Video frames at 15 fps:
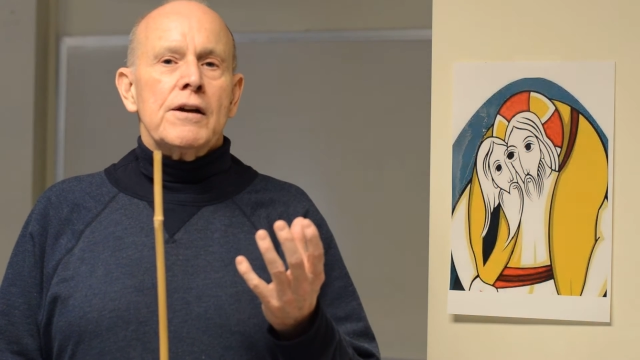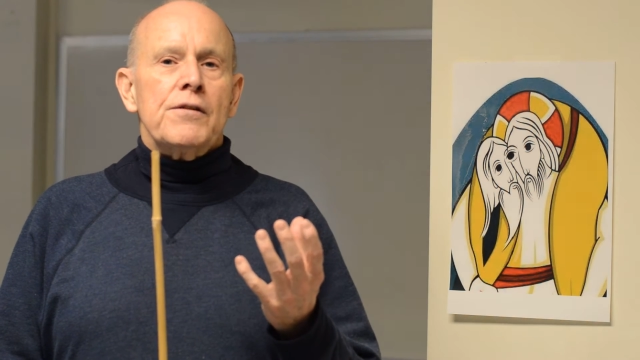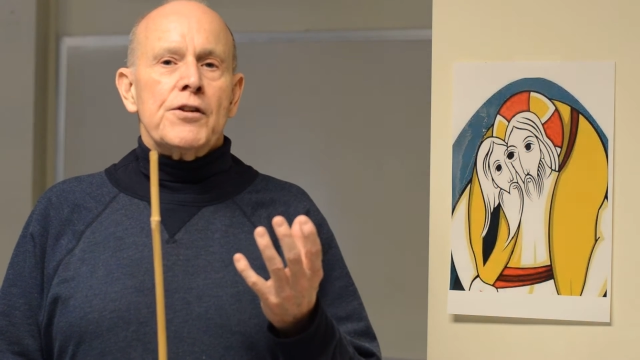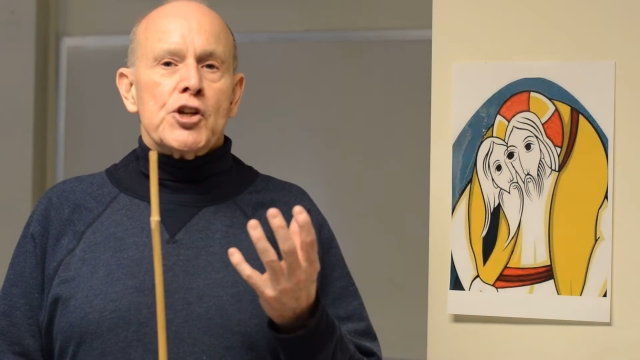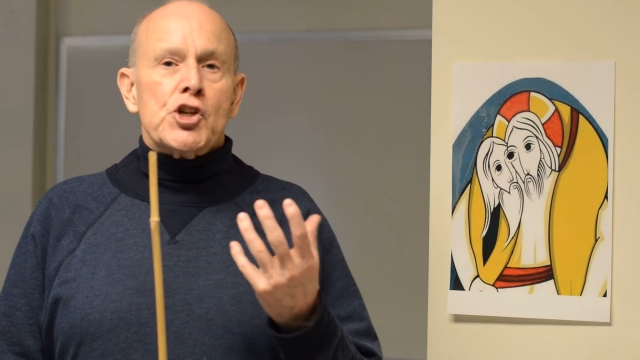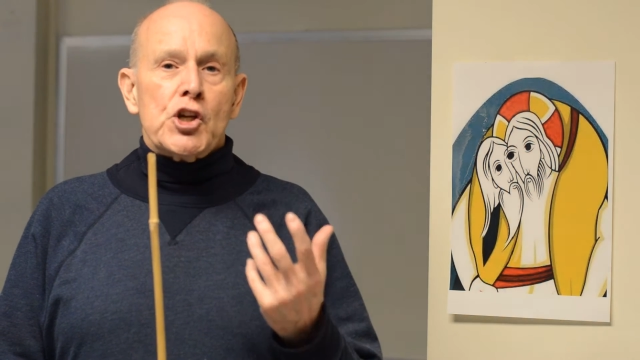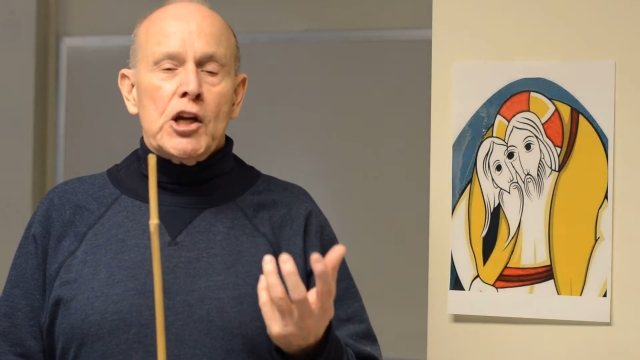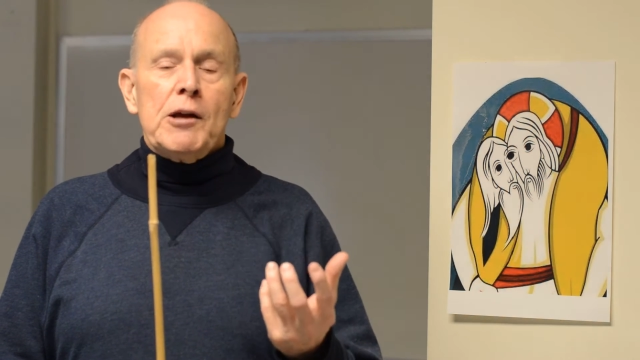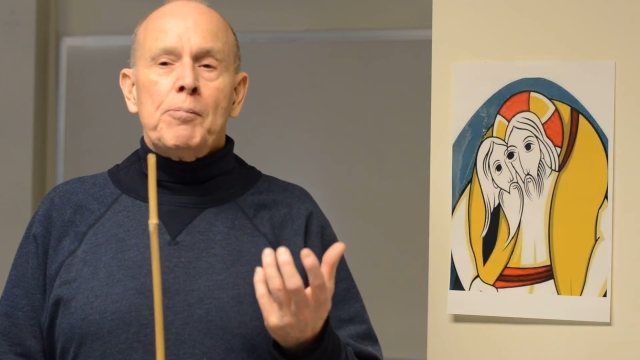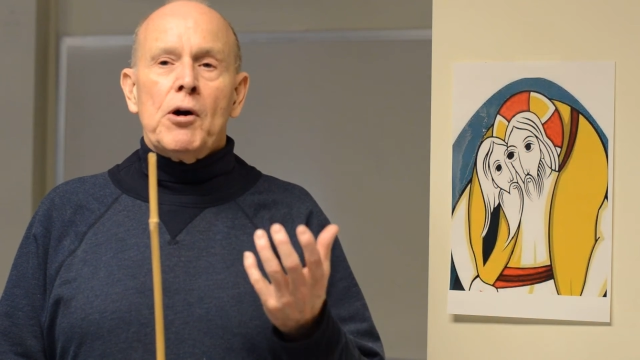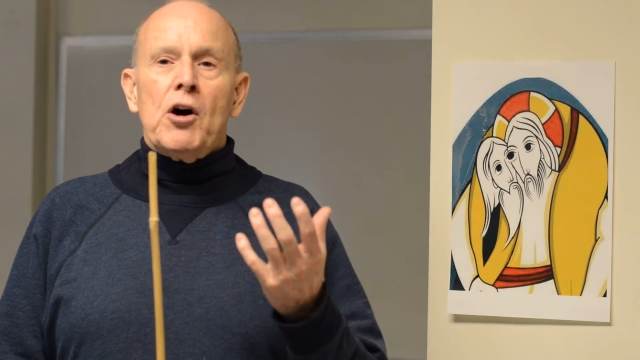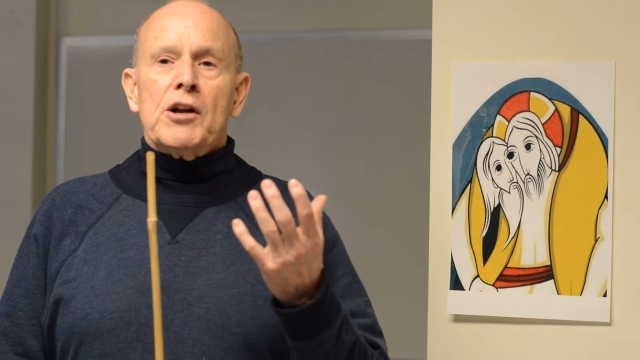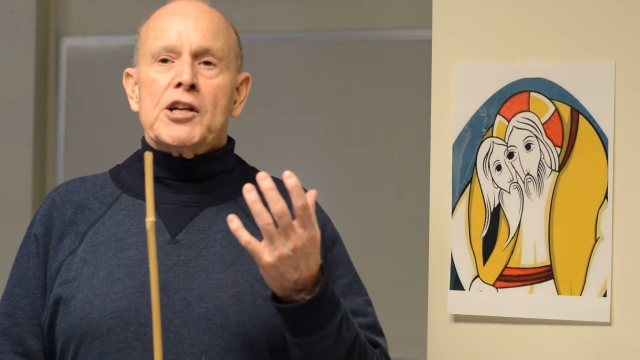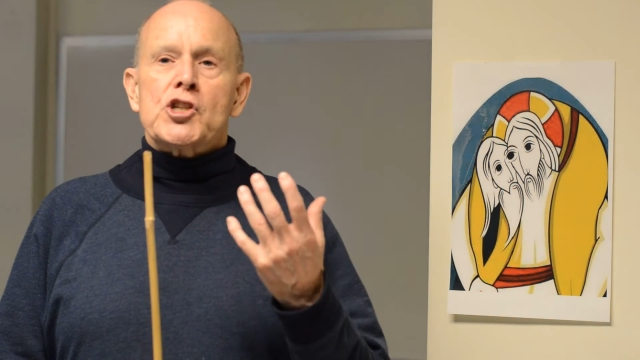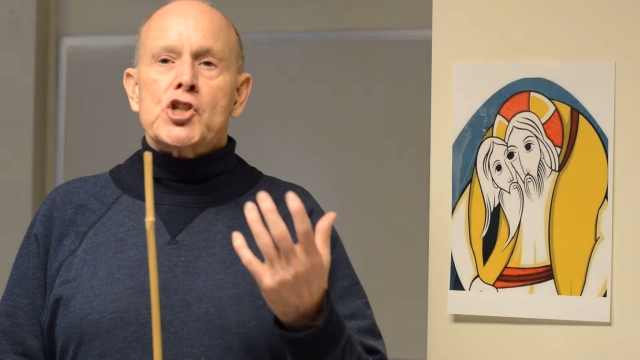the
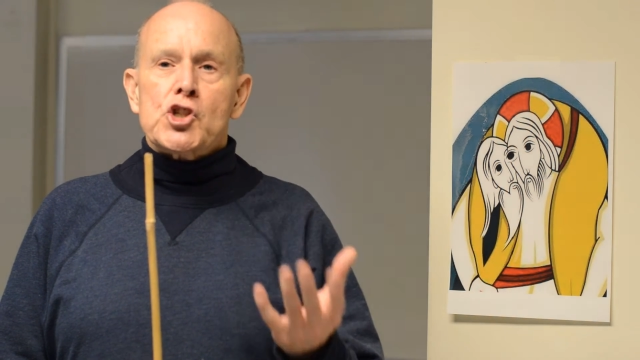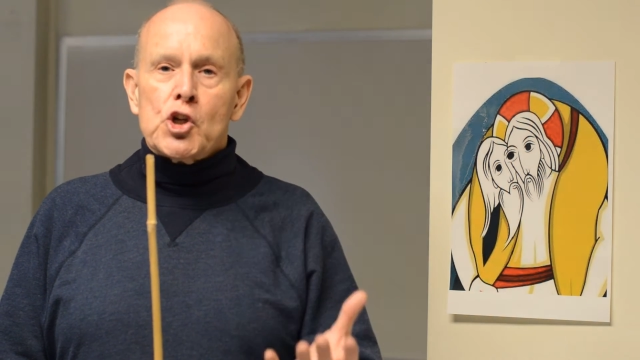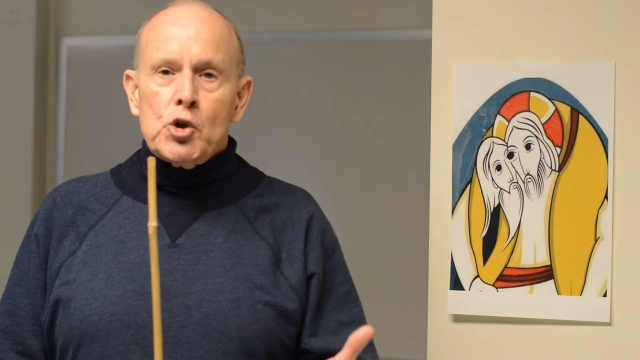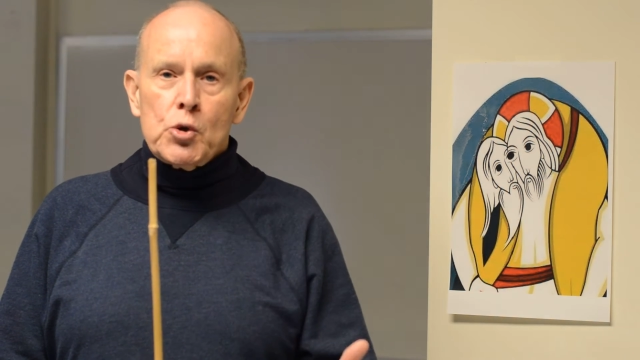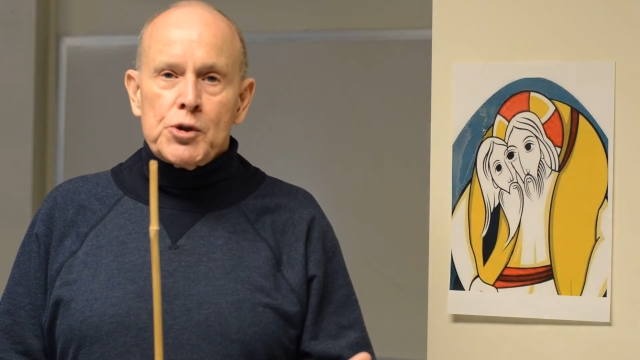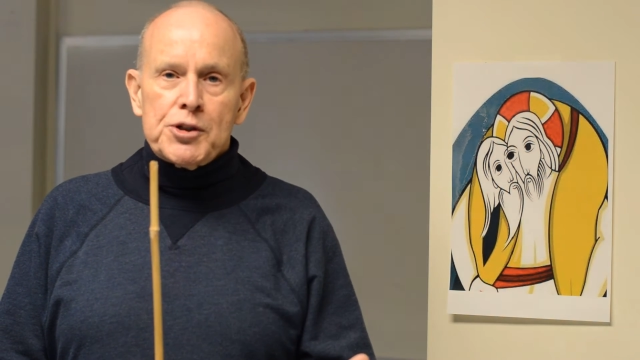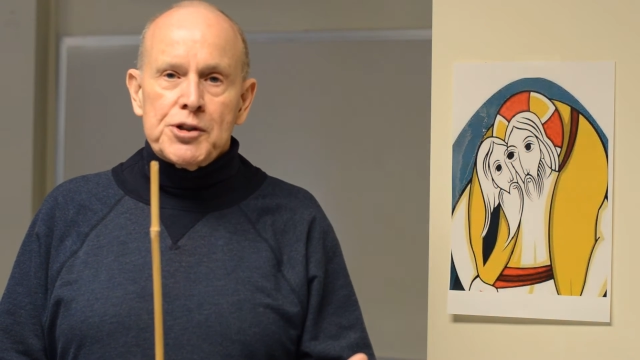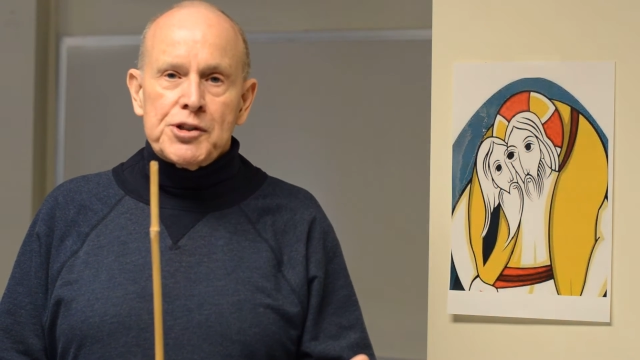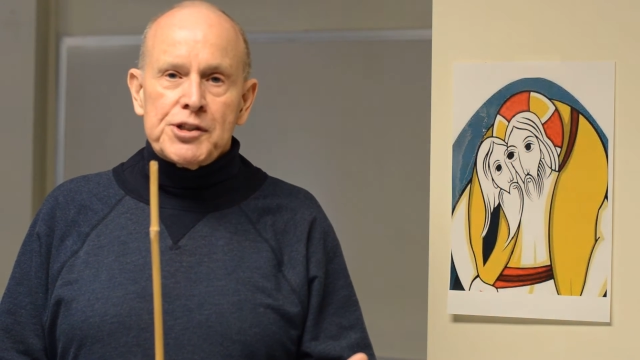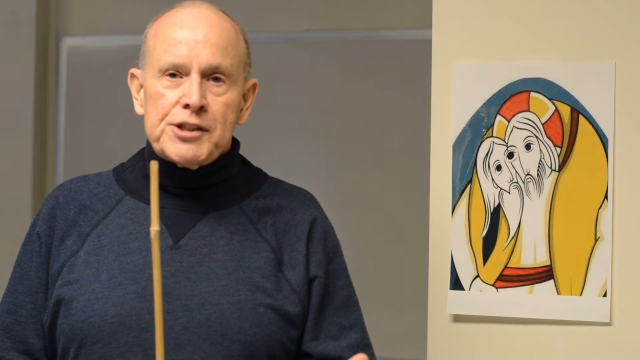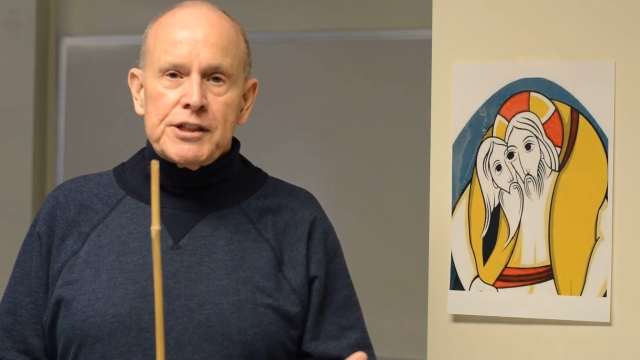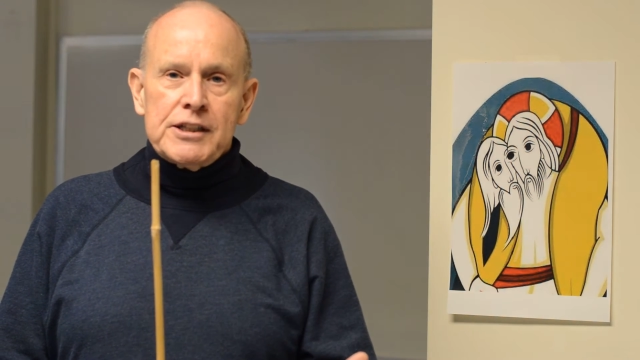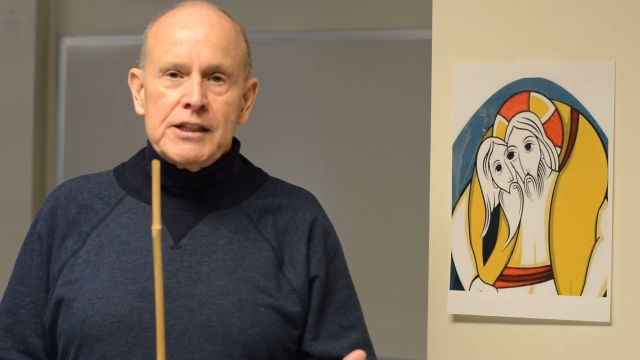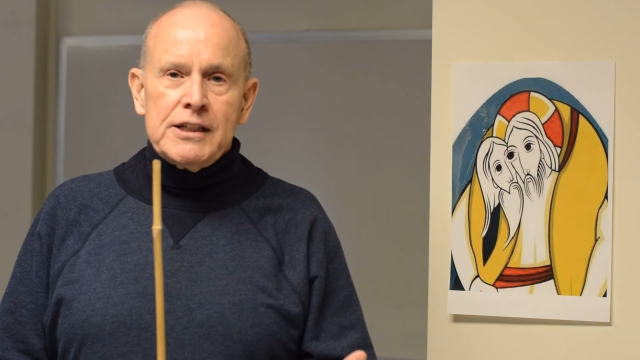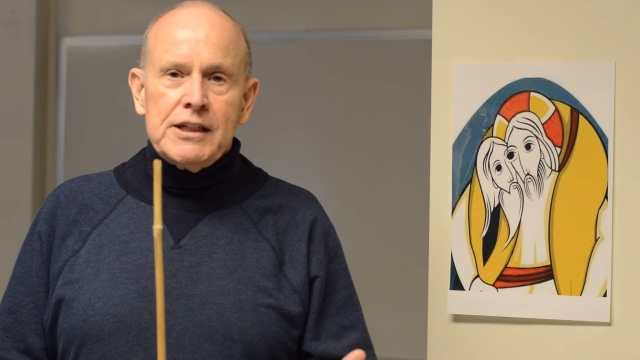sheep on his shoulders